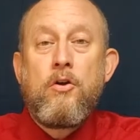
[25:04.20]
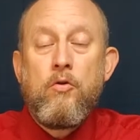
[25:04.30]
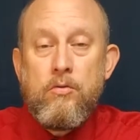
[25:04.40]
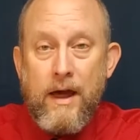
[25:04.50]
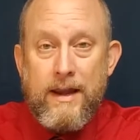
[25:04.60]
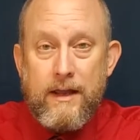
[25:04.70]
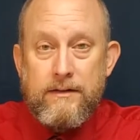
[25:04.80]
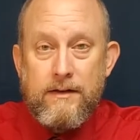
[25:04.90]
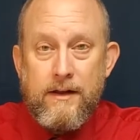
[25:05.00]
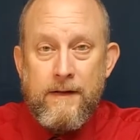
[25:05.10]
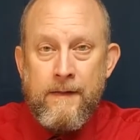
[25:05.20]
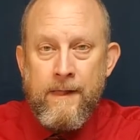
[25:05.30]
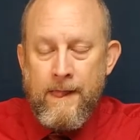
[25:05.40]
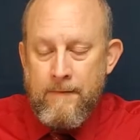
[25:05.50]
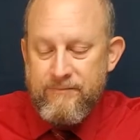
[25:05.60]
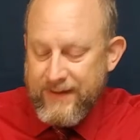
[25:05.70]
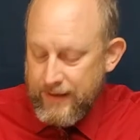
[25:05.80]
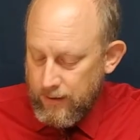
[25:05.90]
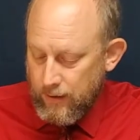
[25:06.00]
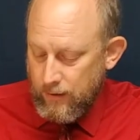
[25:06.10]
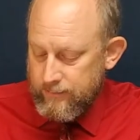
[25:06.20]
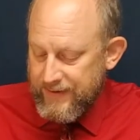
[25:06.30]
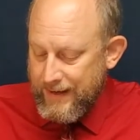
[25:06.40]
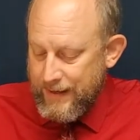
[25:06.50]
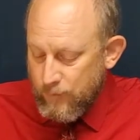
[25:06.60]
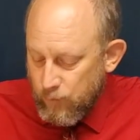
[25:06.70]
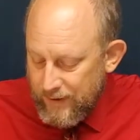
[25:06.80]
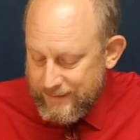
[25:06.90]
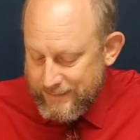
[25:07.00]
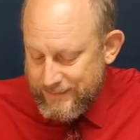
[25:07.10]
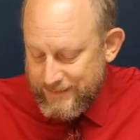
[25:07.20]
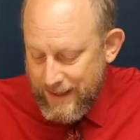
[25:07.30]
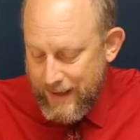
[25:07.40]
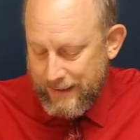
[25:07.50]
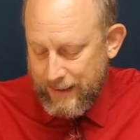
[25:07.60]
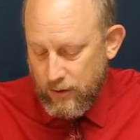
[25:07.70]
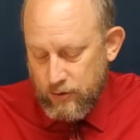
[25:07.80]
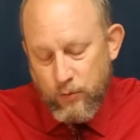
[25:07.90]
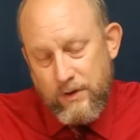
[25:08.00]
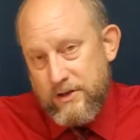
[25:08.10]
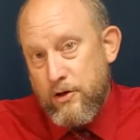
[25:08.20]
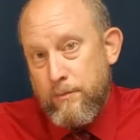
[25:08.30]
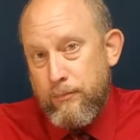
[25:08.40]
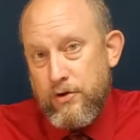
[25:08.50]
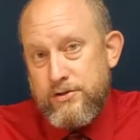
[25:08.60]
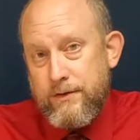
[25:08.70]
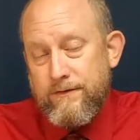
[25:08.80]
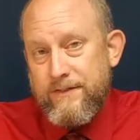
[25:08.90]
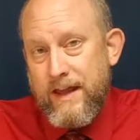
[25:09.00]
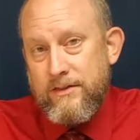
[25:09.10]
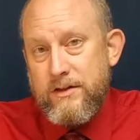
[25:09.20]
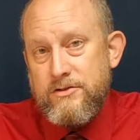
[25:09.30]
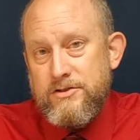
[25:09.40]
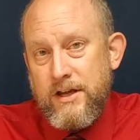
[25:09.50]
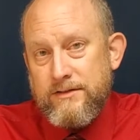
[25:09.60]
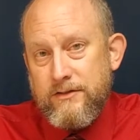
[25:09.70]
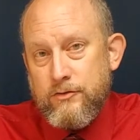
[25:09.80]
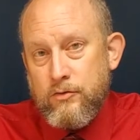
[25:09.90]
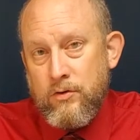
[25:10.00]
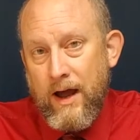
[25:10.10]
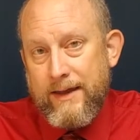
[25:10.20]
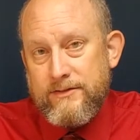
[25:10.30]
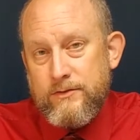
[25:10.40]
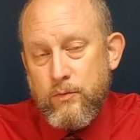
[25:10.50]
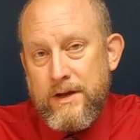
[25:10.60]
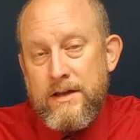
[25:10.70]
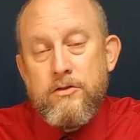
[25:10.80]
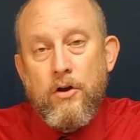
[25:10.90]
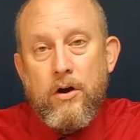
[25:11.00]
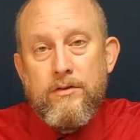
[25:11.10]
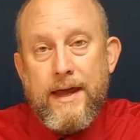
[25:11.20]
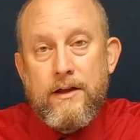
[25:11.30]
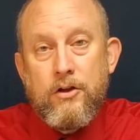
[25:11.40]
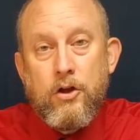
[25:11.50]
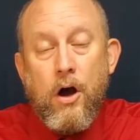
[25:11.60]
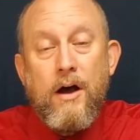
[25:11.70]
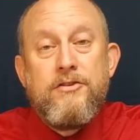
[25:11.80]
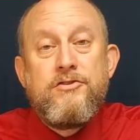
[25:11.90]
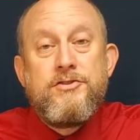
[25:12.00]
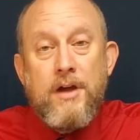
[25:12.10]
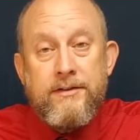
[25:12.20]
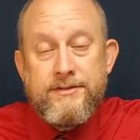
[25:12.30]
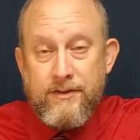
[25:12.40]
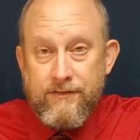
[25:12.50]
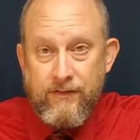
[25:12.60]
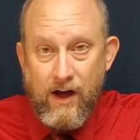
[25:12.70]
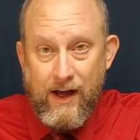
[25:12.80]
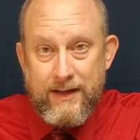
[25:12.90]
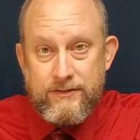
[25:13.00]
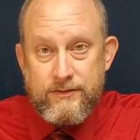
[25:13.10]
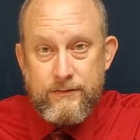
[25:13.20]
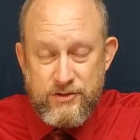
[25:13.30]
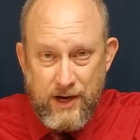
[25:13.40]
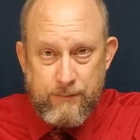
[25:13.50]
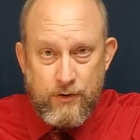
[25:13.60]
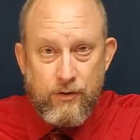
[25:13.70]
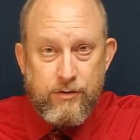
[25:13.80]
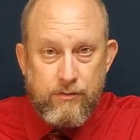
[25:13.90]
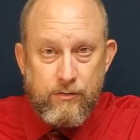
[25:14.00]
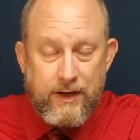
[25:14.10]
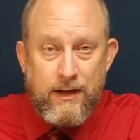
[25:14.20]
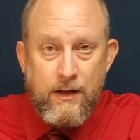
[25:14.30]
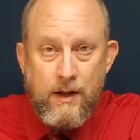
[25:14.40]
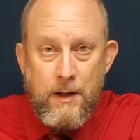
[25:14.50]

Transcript: credit, here, what is saying here is when you put your faith in Jesus Christ, we learn that God justifies, chapter 3,